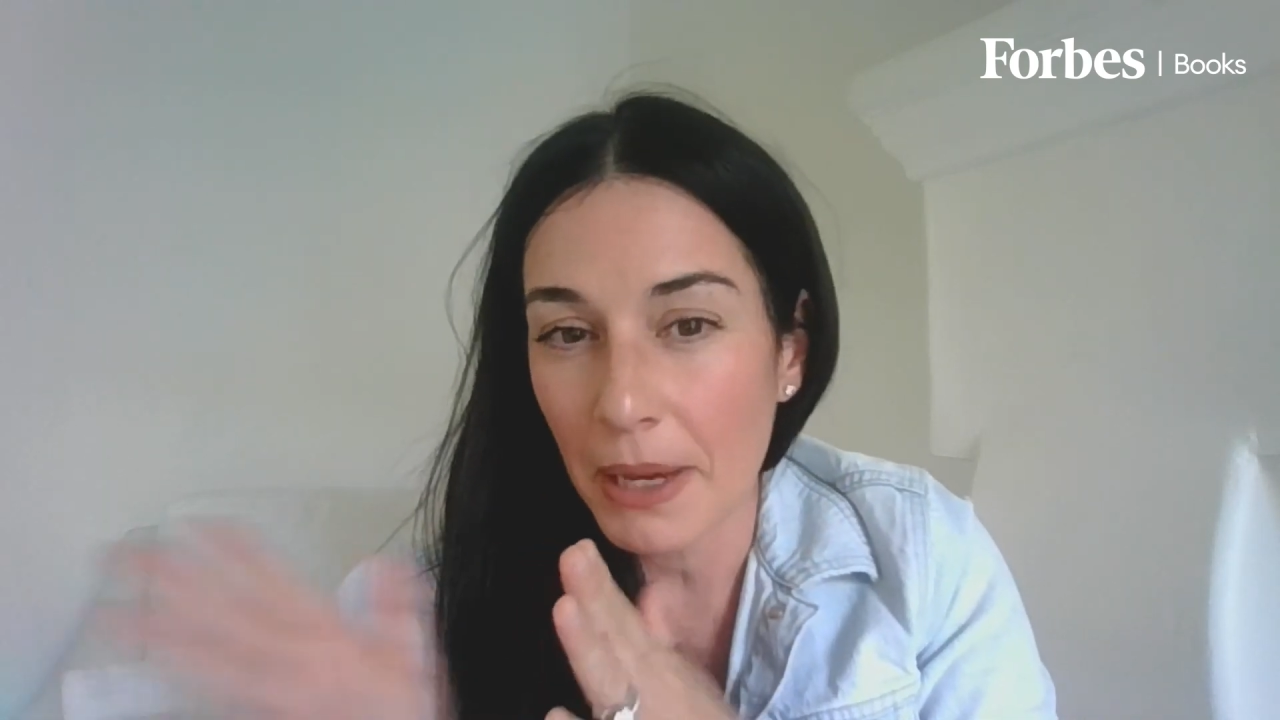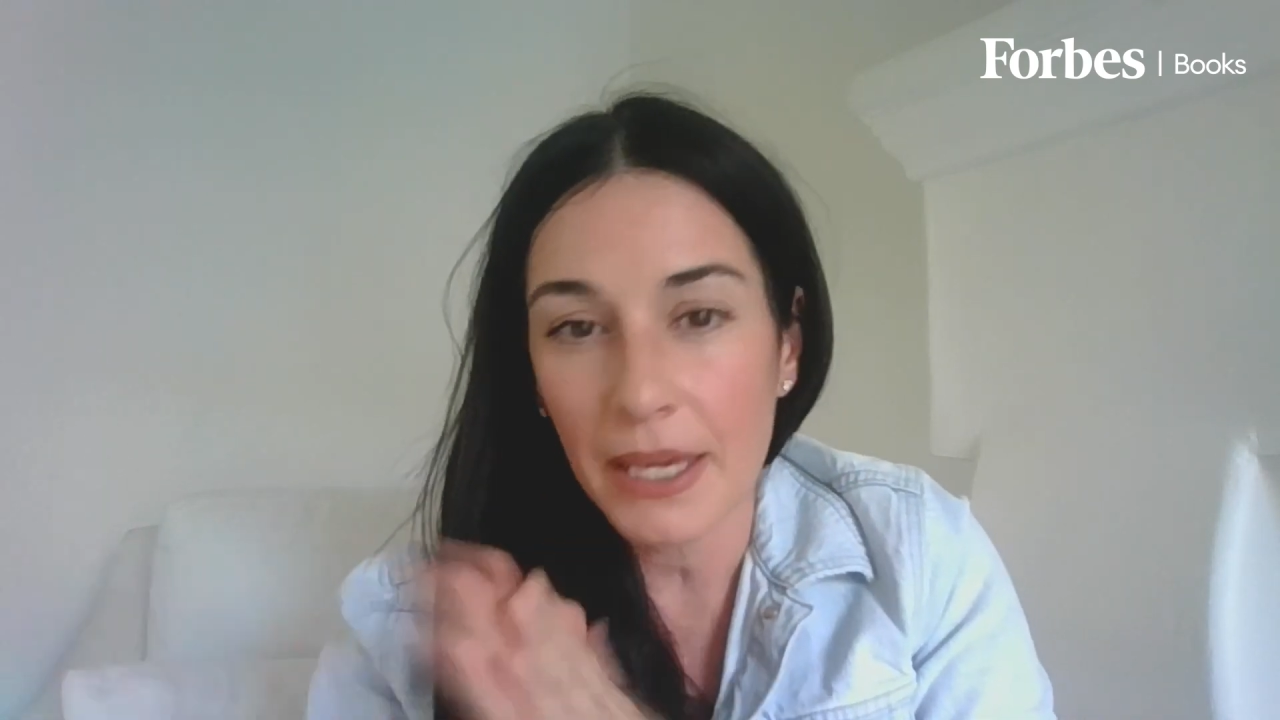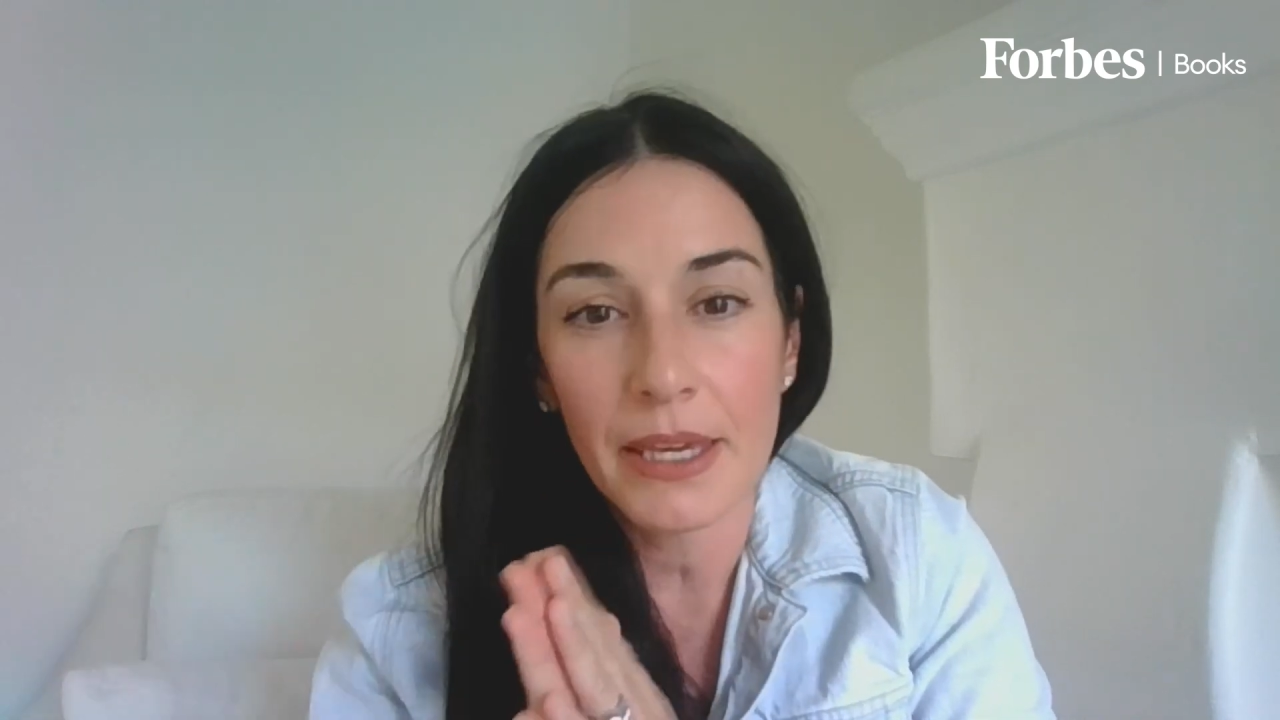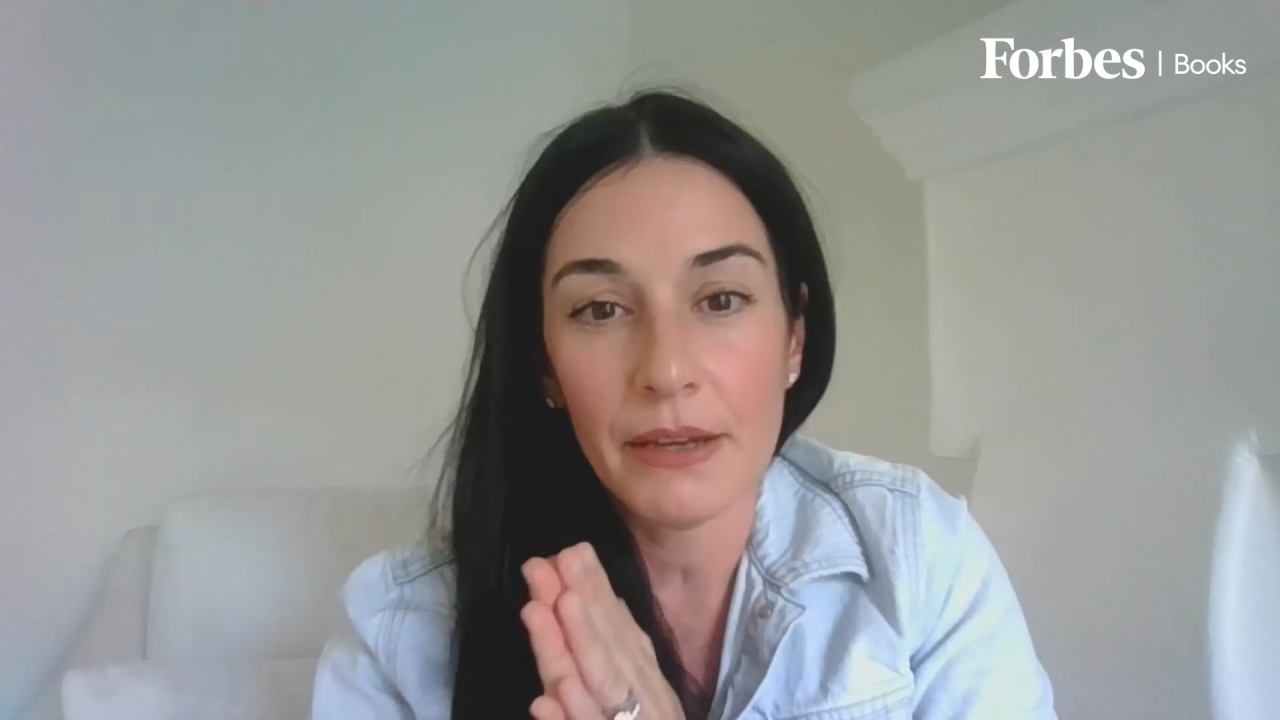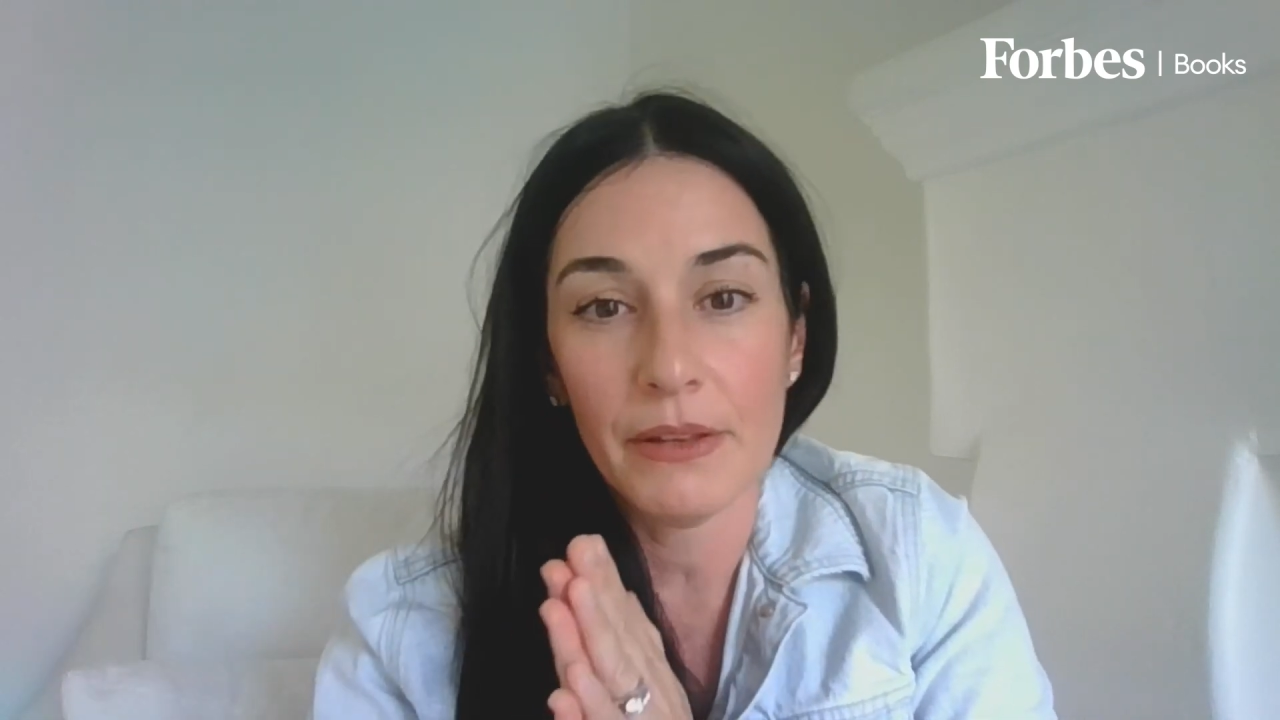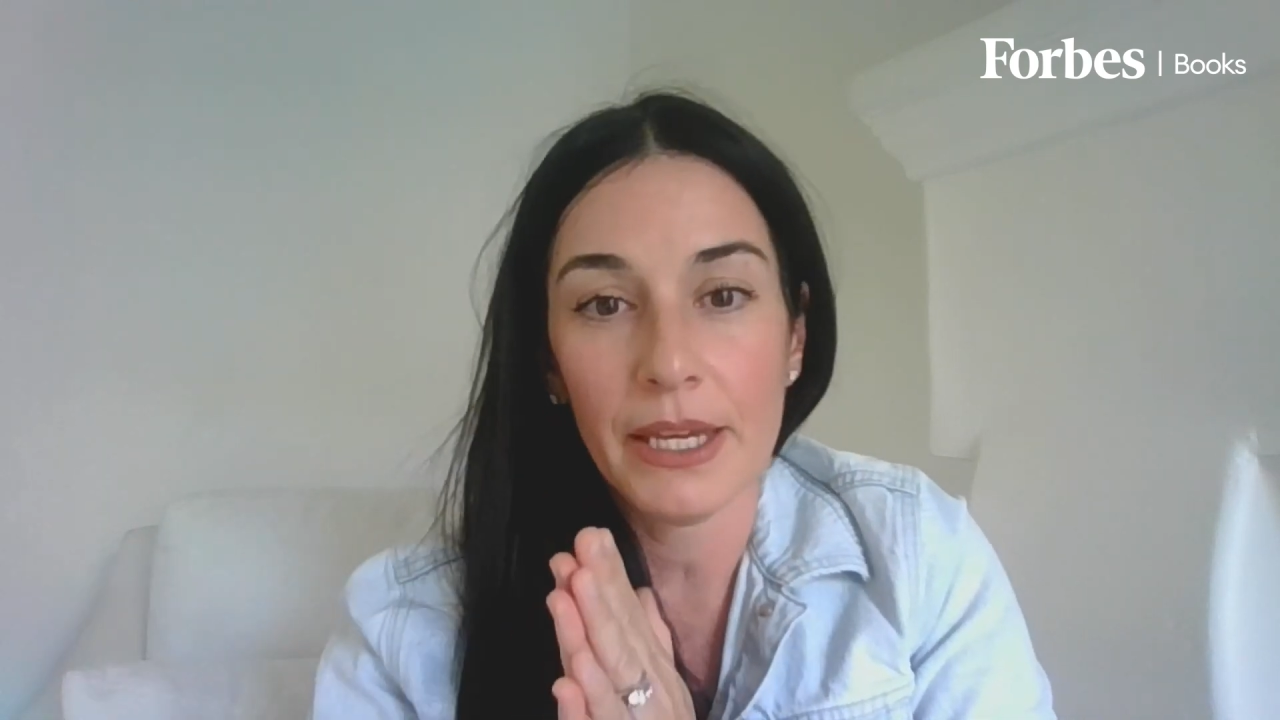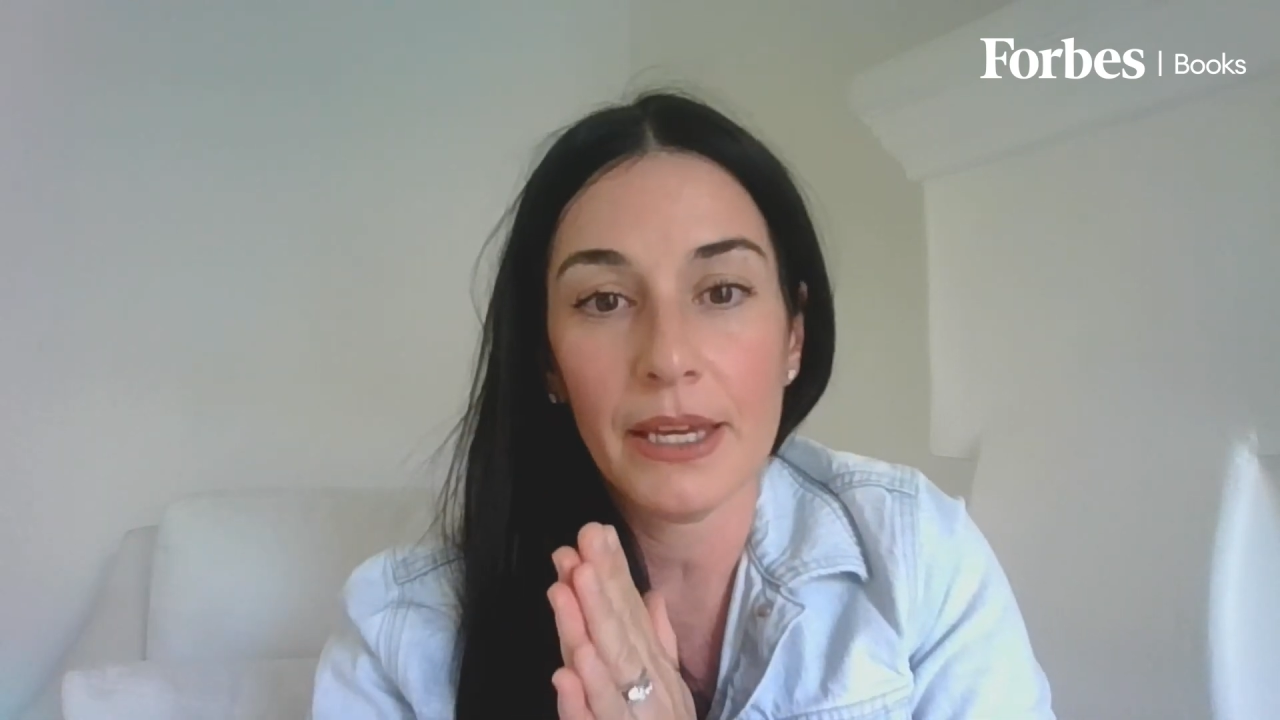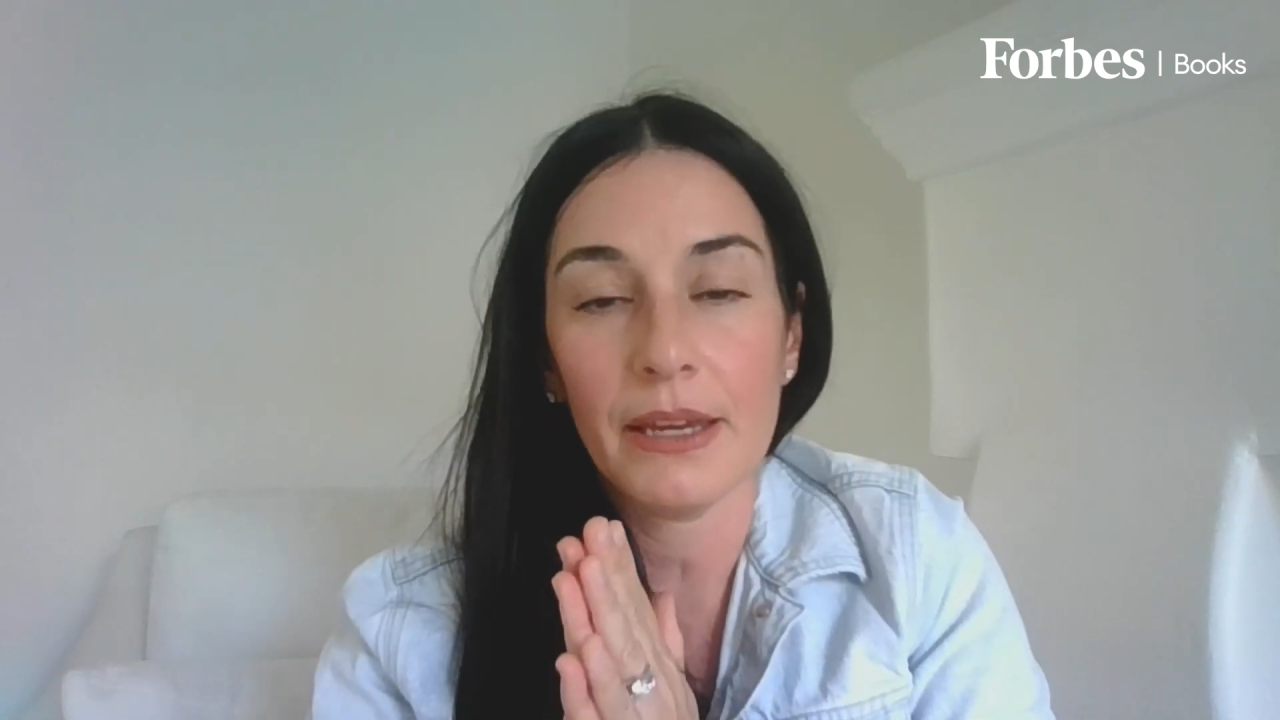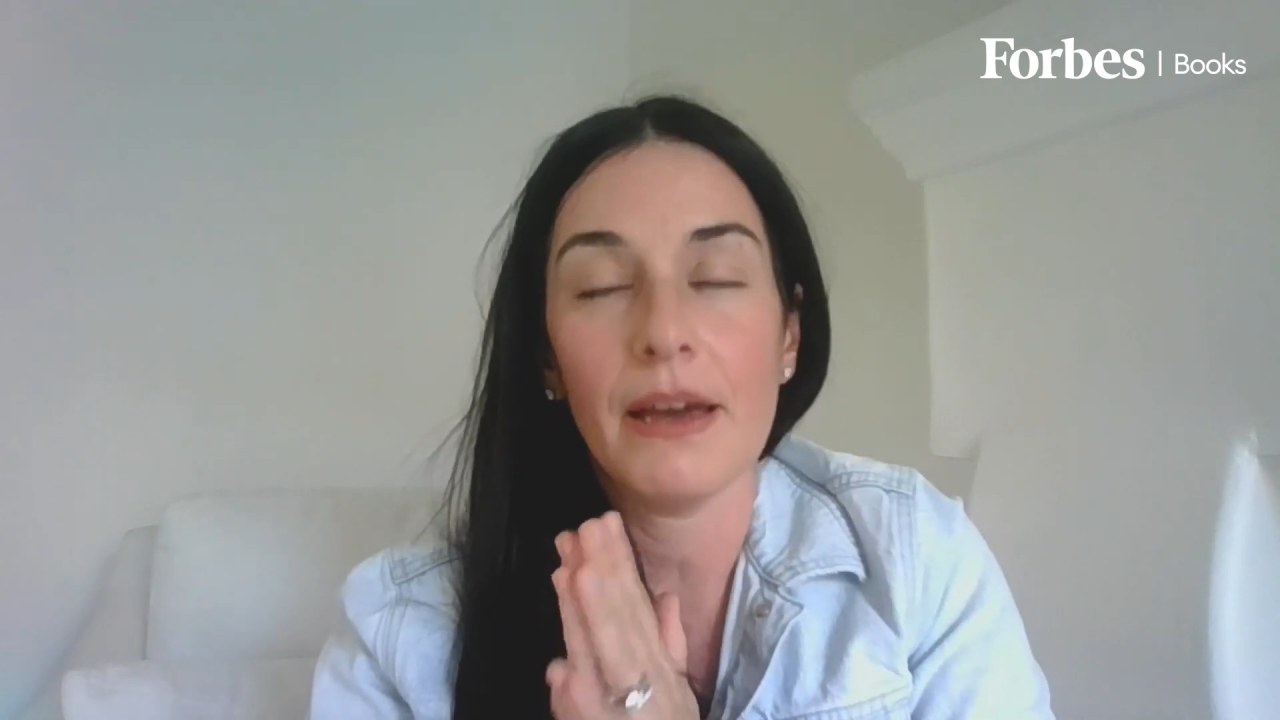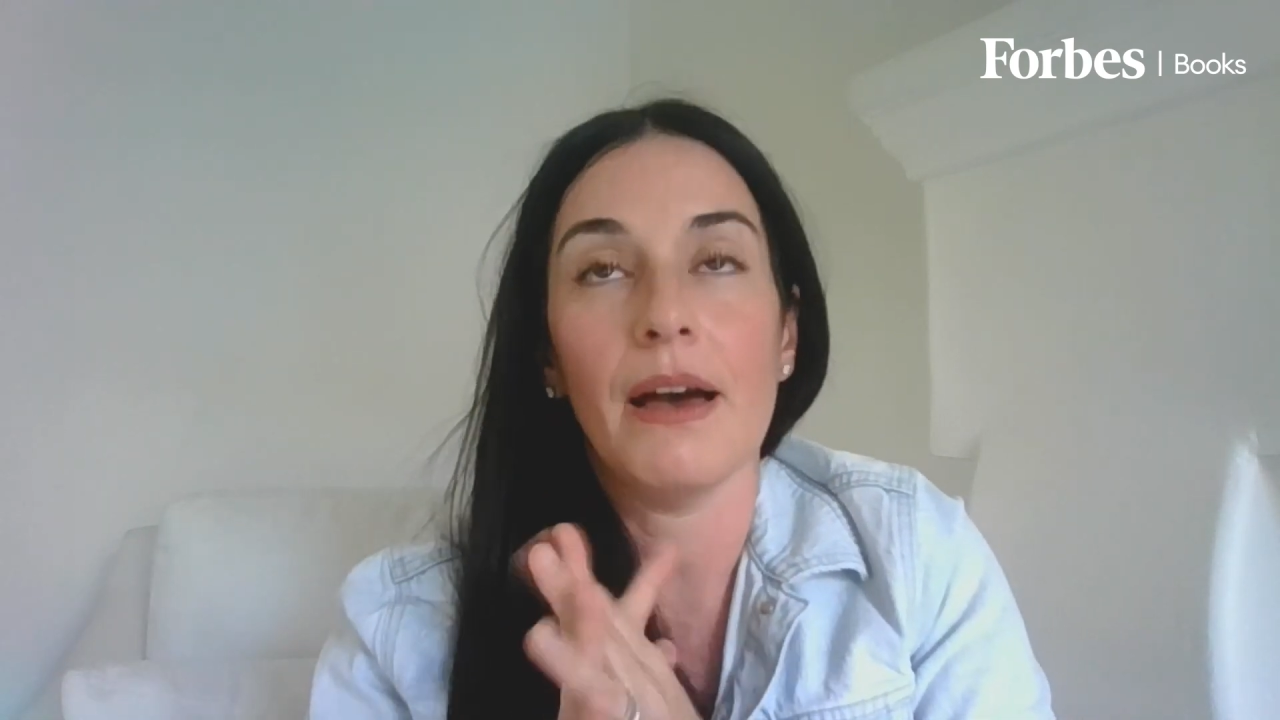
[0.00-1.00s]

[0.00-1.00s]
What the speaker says: my healing,